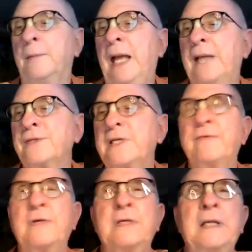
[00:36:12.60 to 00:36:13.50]
as
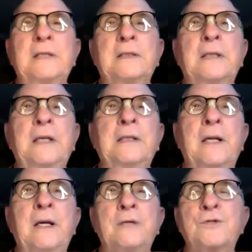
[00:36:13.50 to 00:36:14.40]
given in
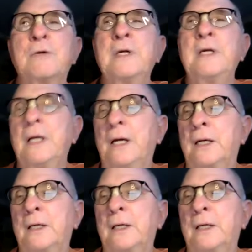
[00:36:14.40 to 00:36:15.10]
the history,